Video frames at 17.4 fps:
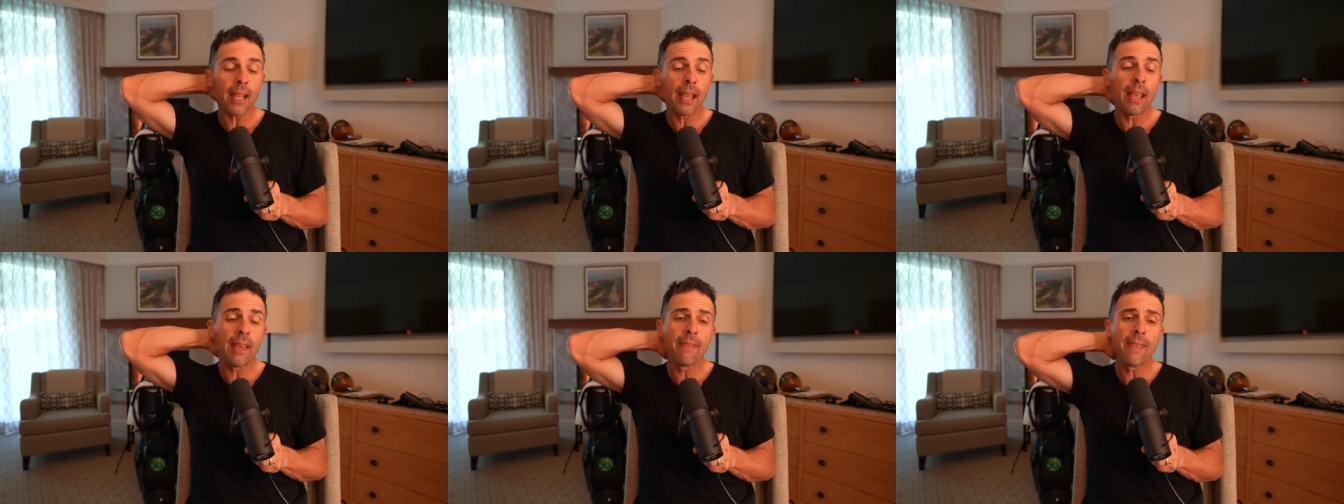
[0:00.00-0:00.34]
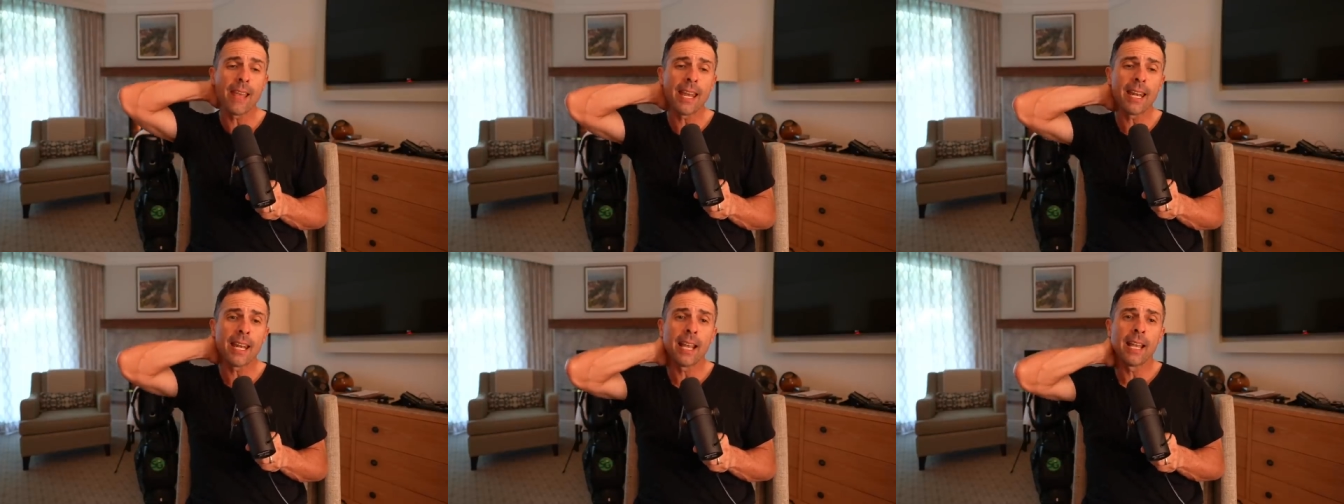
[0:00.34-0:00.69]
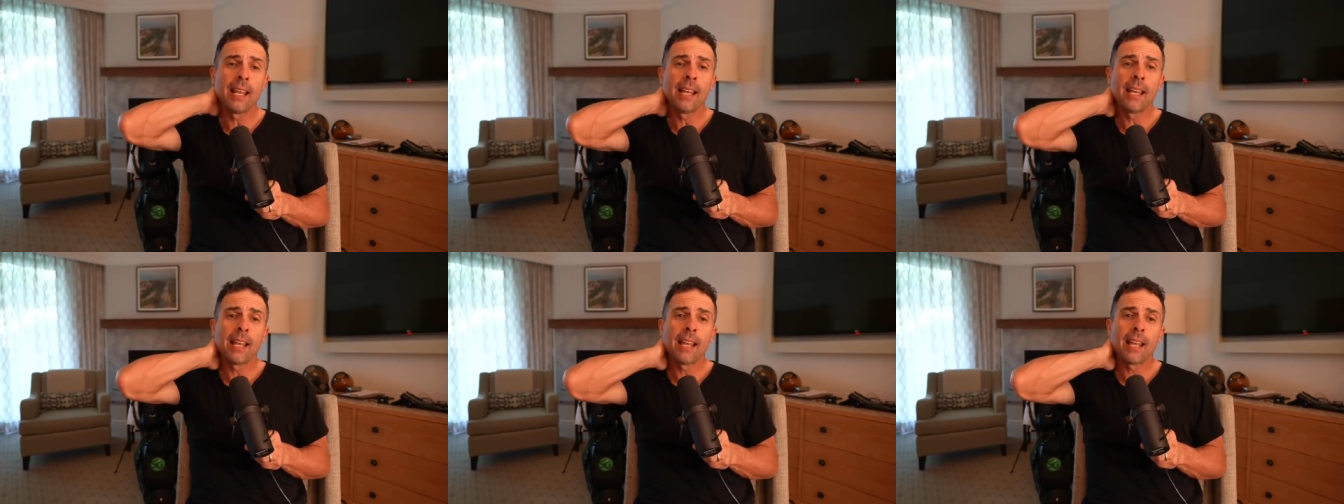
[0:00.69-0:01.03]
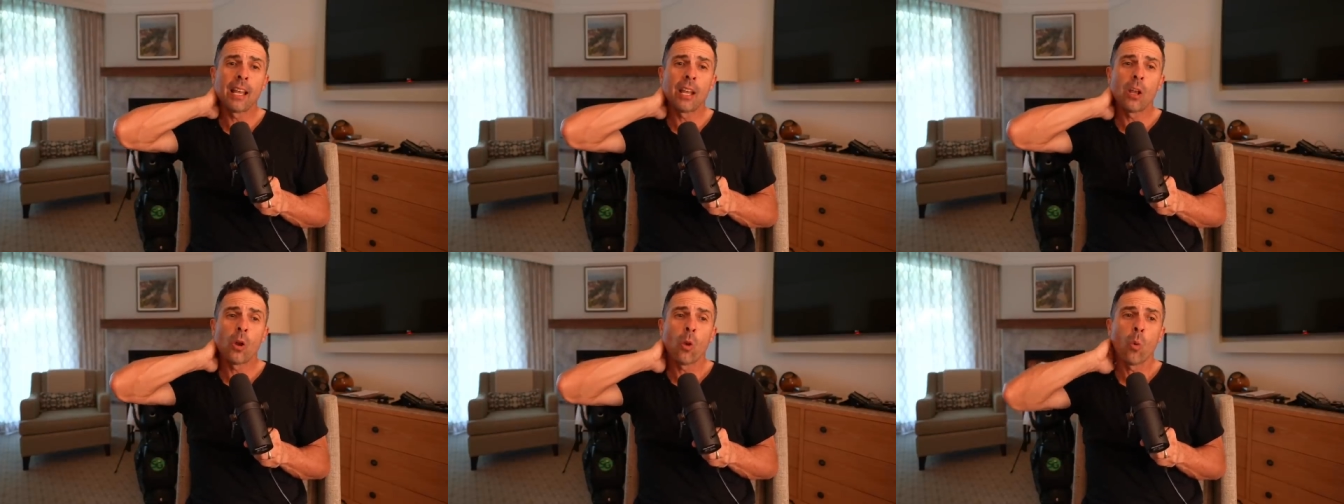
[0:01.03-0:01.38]
And then
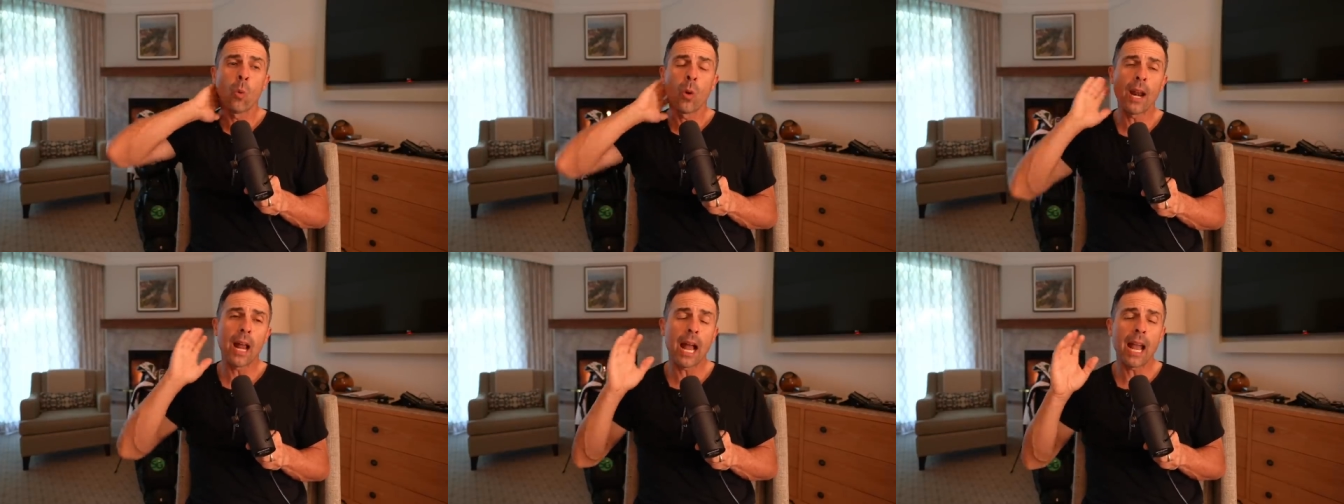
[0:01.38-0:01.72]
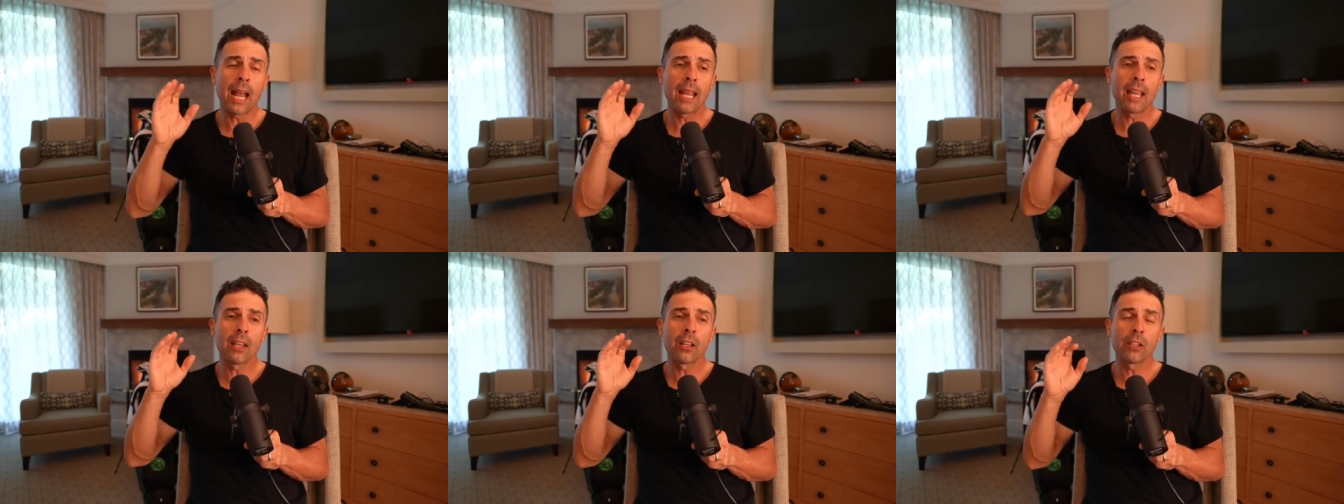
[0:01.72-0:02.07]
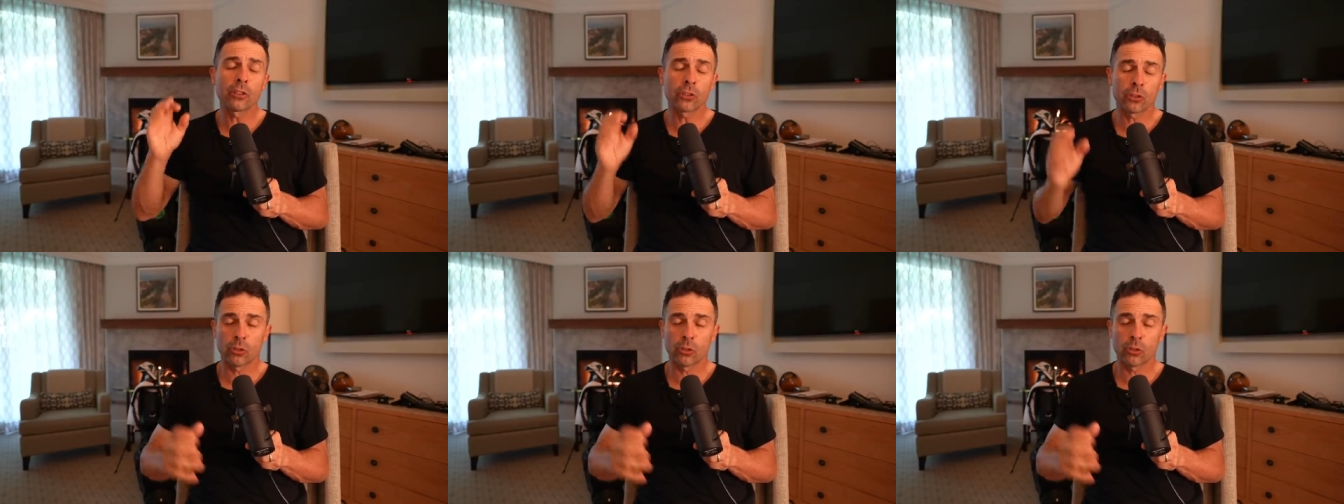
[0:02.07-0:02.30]
when I